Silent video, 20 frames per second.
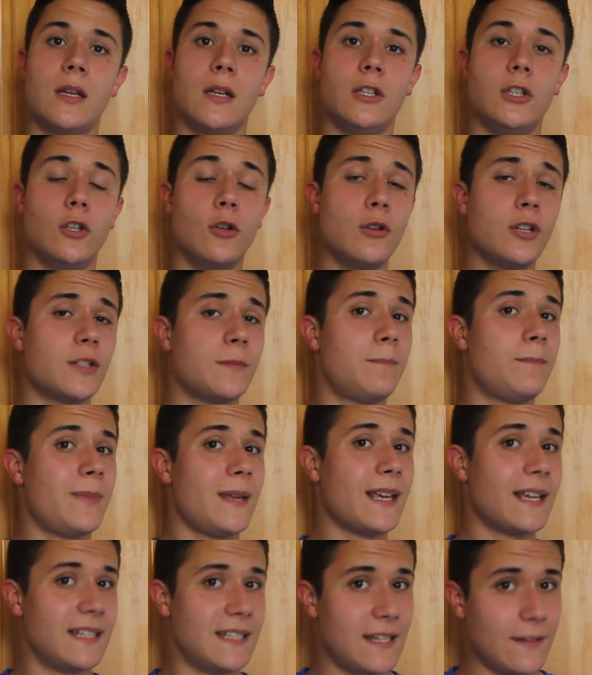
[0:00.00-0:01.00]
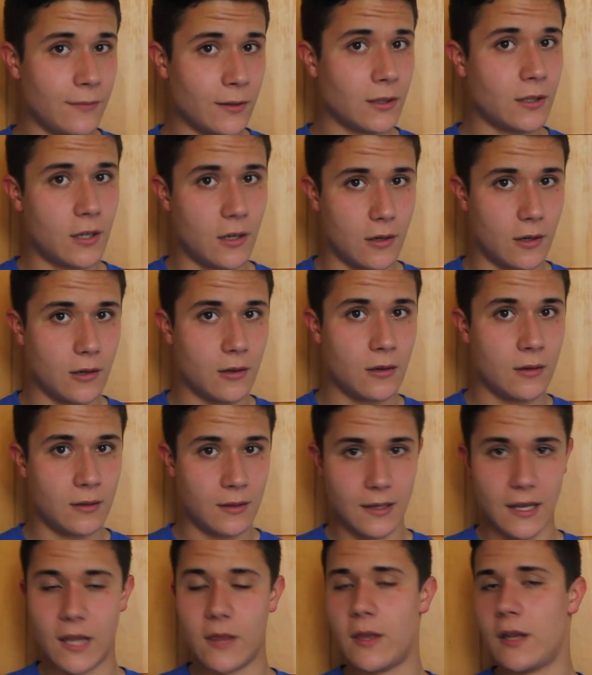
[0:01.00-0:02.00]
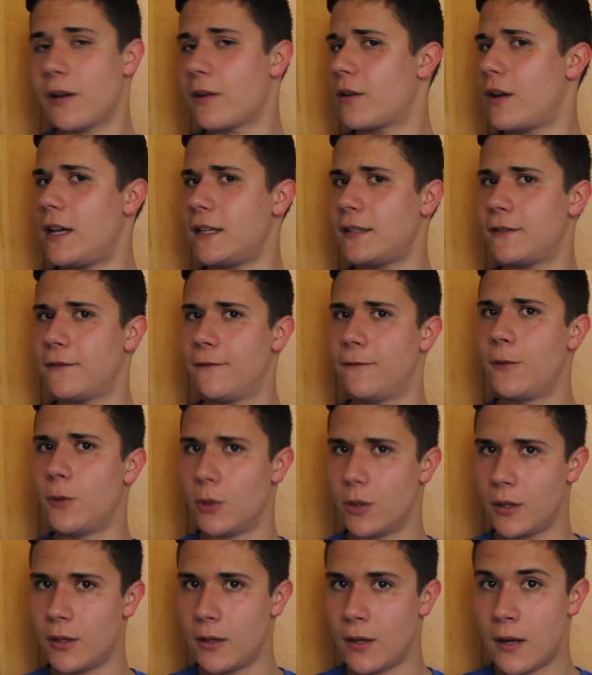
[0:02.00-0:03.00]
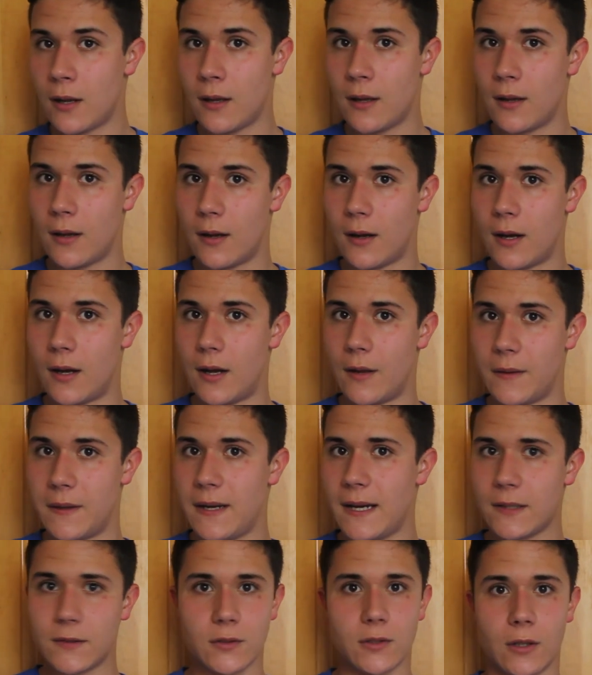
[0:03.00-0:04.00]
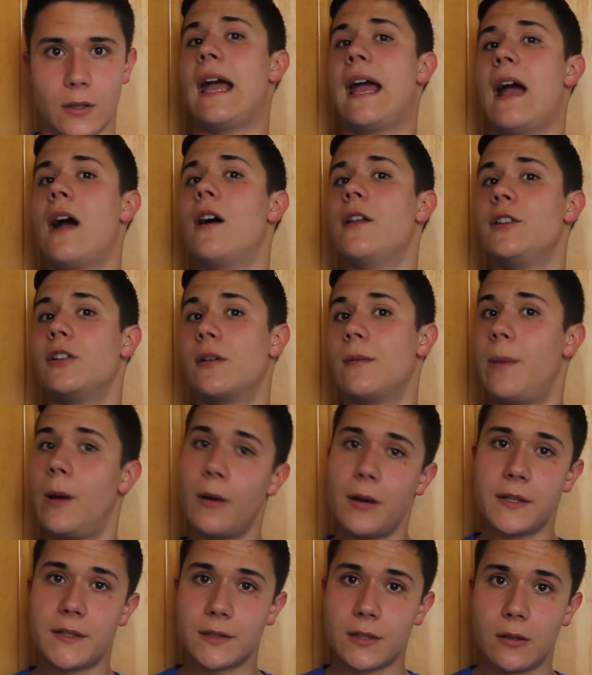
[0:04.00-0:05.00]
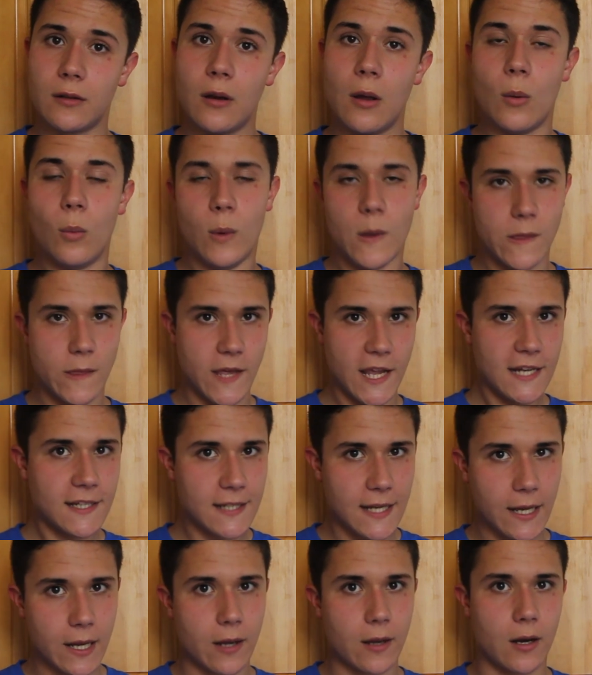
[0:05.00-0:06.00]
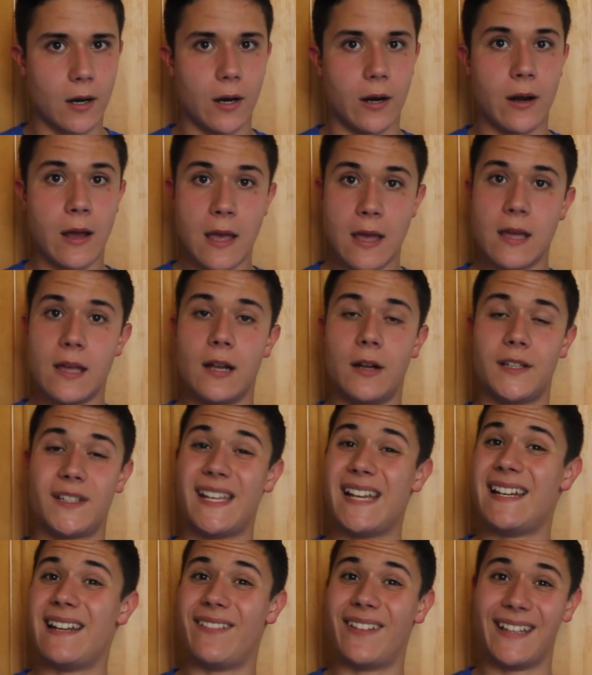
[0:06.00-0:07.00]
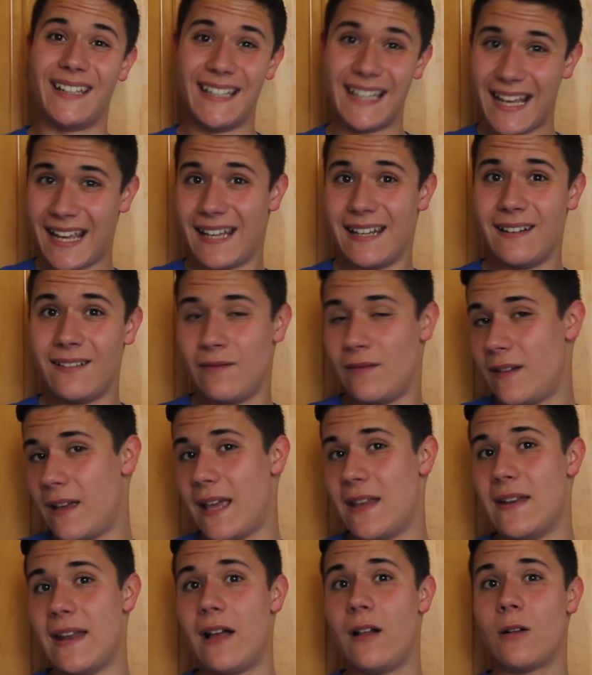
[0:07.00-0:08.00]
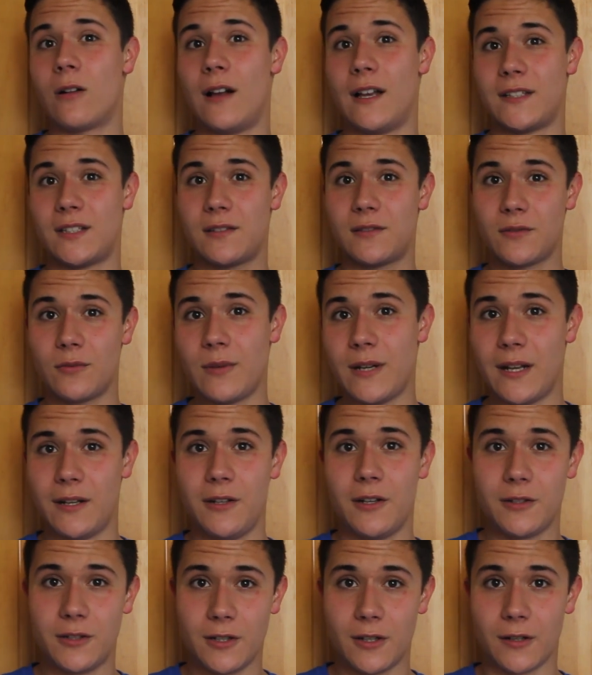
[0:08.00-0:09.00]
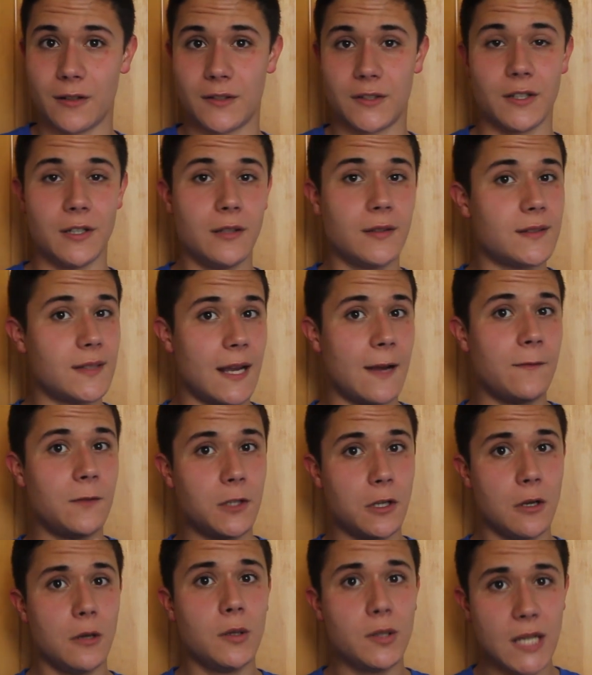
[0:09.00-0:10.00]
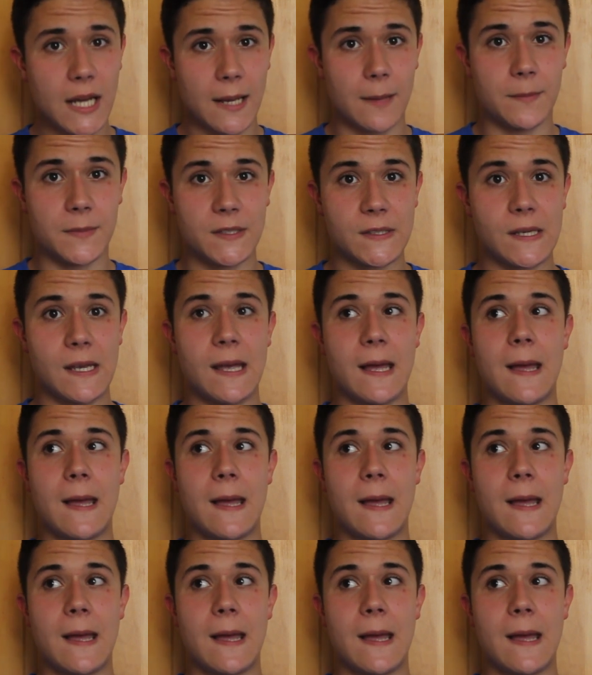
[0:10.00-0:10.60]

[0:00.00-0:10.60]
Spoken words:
you can just pick a different card, and then it'll cost 4 on the next turn. On your opponent's turn, when they take a card, it'll slide down again, and now it'll cost 3 on your turn, so you save 2 gems.